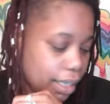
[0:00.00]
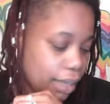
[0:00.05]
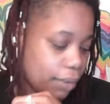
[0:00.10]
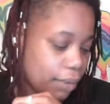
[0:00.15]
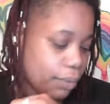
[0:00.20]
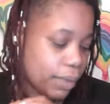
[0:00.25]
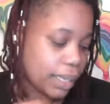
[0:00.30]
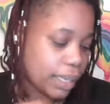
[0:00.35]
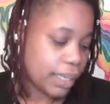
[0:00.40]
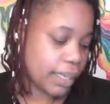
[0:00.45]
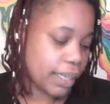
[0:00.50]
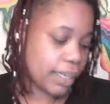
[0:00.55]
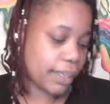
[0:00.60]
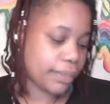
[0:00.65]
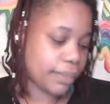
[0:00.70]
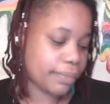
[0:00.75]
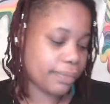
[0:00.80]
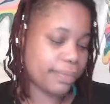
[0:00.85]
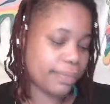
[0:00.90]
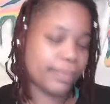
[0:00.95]
What
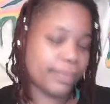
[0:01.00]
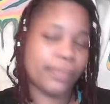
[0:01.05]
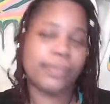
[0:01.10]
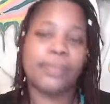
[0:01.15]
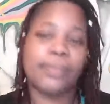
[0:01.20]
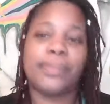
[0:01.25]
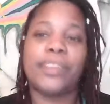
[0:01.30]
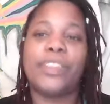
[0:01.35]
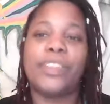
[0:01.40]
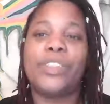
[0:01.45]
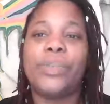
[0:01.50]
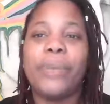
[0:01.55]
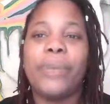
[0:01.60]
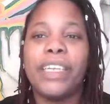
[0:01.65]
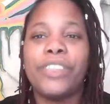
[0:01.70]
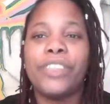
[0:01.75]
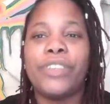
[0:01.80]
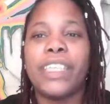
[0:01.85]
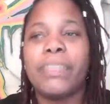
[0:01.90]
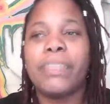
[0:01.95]
do
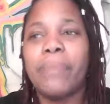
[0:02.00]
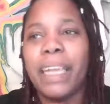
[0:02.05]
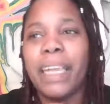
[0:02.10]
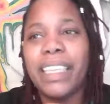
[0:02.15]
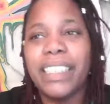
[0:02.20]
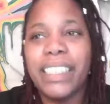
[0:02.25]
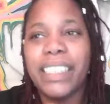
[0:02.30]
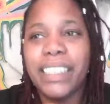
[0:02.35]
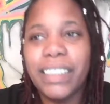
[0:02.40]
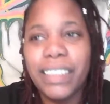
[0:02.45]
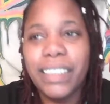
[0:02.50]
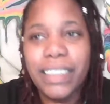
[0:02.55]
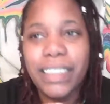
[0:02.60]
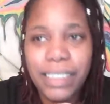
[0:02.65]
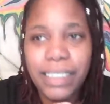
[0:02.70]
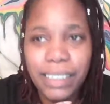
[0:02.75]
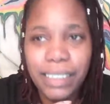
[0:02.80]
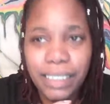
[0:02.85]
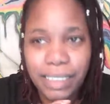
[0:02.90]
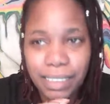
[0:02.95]
I trust
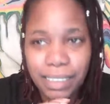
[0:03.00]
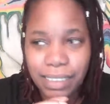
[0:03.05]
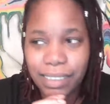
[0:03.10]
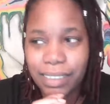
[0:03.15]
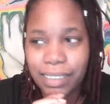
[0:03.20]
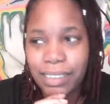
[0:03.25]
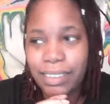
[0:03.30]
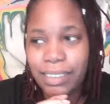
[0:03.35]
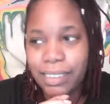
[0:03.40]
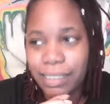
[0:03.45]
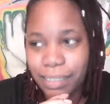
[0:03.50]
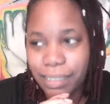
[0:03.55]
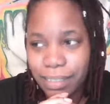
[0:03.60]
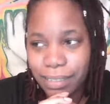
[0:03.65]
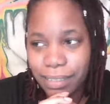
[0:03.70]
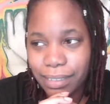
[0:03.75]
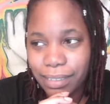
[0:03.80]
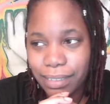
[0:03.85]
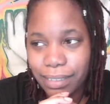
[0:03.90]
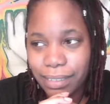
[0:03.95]
politicians?
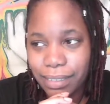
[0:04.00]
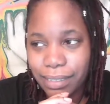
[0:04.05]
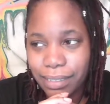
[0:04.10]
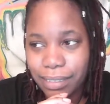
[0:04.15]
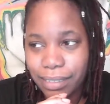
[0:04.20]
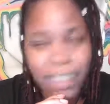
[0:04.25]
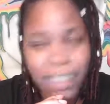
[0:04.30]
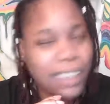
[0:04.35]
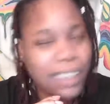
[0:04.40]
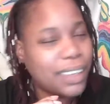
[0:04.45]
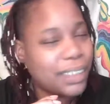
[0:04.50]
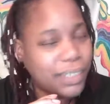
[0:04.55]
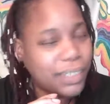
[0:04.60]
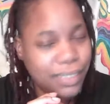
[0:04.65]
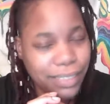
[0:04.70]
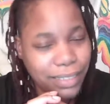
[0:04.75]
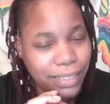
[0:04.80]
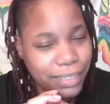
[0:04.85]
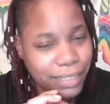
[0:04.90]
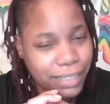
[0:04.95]
No,
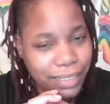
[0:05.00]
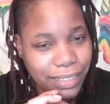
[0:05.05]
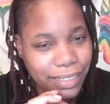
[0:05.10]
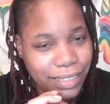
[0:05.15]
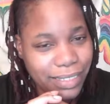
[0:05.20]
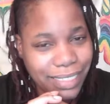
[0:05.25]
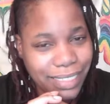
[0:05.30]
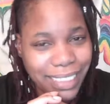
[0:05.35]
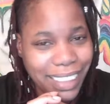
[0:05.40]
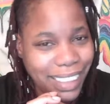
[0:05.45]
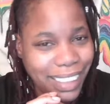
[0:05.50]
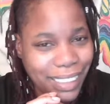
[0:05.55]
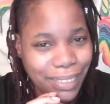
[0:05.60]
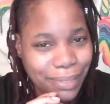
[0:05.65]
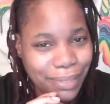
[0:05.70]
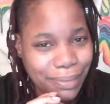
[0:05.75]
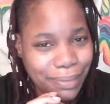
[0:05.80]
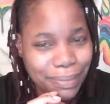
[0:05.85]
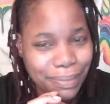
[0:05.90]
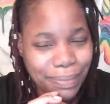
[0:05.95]

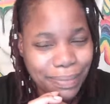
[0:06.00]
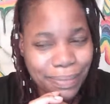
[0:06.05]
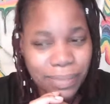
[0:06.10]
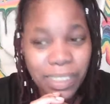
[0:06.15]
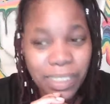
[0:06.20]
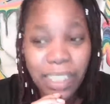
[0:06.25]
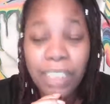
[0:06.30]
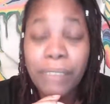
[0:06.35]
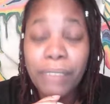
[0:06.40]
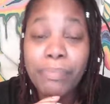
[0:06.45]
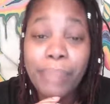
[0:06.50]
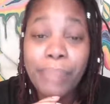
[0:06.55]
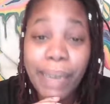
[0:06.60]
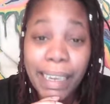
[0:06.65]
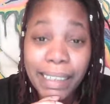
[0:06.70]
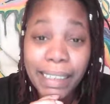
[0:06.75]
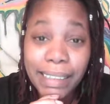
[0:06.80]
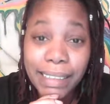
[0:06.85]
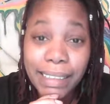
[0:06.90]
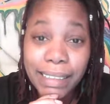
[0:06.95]
no,
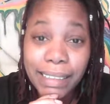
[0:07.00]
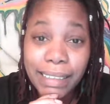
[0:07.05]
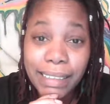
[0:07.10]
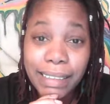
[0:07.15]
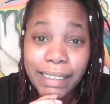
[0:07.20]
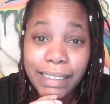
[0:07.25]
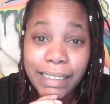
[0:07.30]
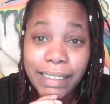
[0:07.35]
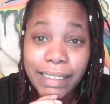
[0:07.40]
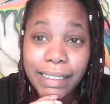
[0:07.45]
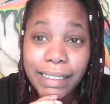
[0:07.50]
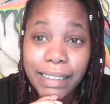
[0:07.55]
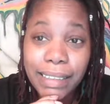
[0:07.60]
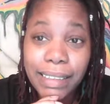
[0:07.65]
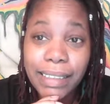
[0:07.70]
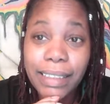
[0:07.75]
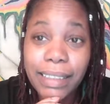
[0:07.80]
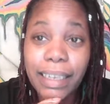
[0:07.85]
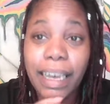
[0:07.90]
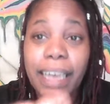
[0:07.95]
but
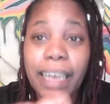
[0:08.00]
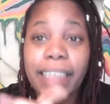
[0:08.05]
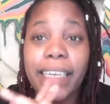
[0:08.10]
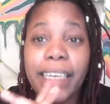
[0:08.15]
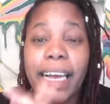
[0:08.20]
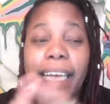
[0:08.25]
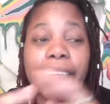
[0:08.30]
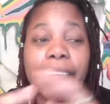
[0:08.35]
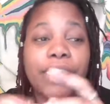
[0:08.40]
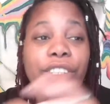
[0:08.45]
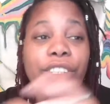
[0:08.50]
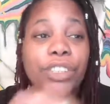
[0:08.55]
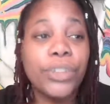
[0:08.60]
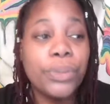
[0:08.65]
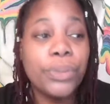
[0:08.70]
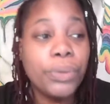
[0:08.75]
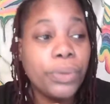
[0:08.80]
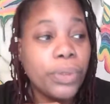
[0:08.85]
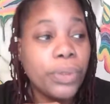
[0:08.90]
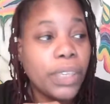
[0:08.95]
I
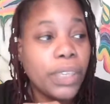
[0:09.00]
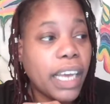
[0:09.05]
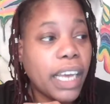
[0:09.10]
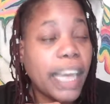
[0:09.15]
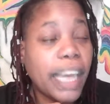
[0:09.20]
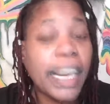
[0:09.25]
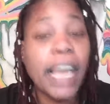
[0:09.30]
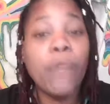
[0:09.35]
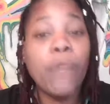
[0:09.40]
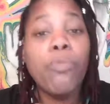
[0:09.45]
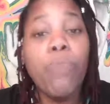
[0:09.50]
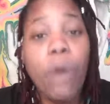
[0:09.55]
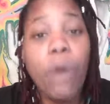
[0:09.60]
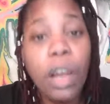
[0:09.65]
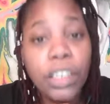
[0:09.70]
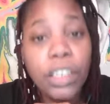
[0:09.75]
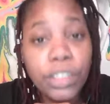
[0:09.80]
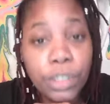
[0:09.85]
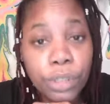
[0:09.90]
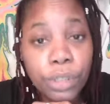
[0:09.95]
do, and I
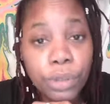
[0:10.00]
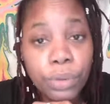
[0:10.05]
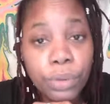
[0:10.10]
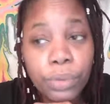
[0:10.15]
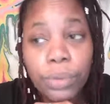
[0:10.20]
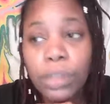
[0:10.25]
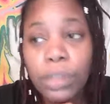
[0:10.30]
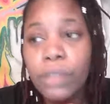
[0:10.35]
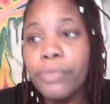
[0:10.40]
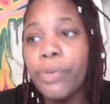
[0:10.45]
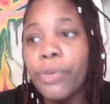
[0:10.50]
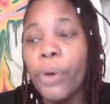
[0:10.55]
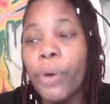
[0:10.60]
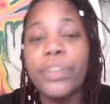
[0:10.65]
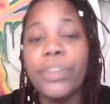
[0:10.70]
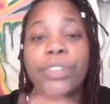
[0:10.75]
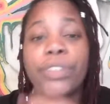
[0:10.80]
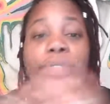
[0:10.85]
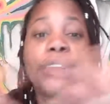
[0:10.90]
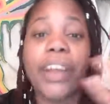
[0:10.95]
want to look
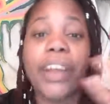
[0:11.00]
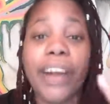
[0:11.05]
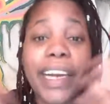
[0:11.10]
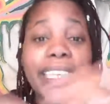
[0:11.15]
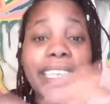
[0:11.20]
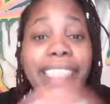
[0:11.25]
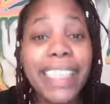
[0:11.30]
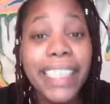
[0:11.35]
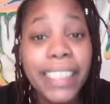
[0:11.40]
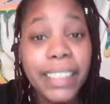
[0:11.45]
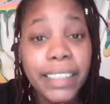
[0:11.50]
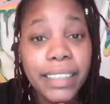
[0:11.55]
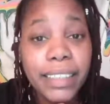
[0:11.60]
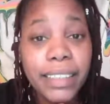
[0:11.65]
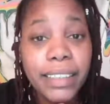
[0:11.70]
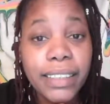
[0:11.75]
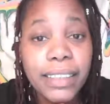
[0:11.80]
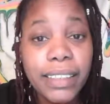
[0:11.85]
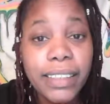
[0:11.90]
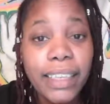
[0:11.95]
forward to their ideas.